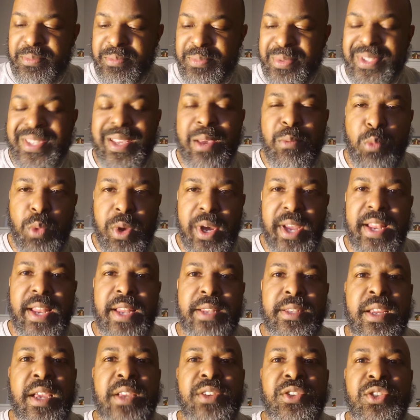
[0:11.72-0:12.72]
somewhat. I
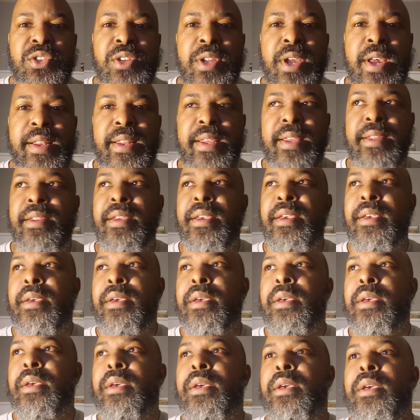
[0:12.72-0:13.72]
touched on it
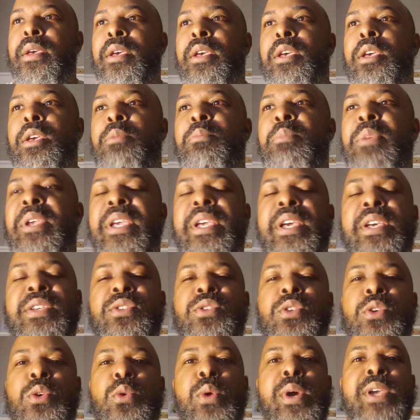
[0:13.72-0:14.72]

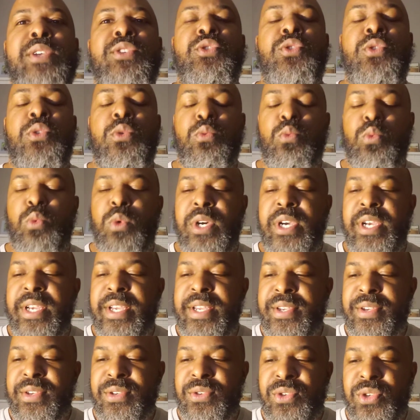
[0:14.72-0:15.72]
because the question
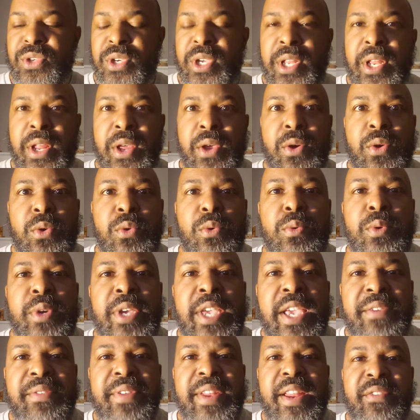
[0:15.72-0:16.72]
was,
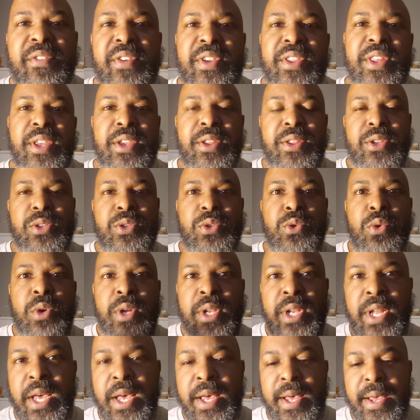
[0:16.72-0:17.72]
given everything that's
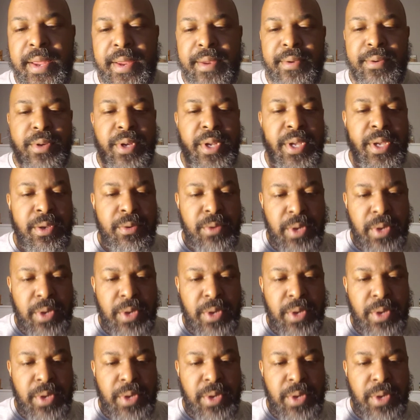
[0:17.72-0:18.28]
going on,